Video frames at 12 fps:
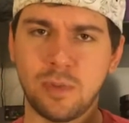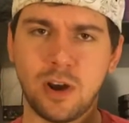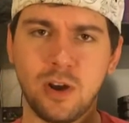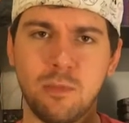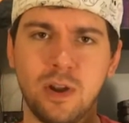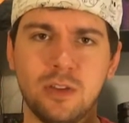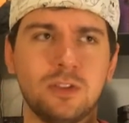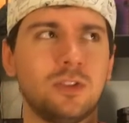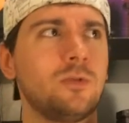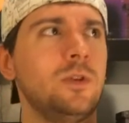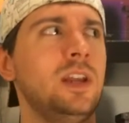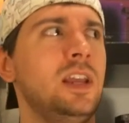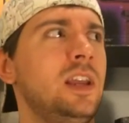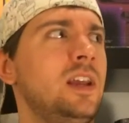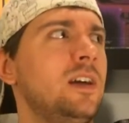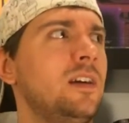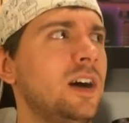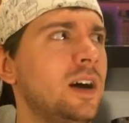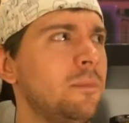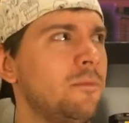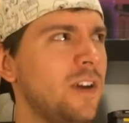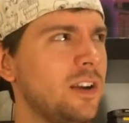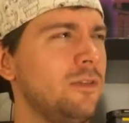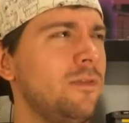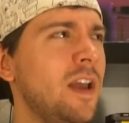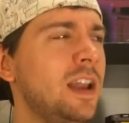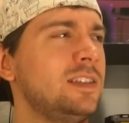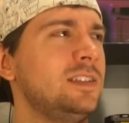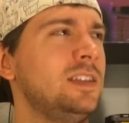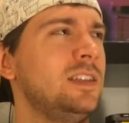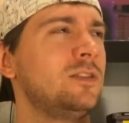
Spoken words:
Mario Brothers 3, Final Fantasy.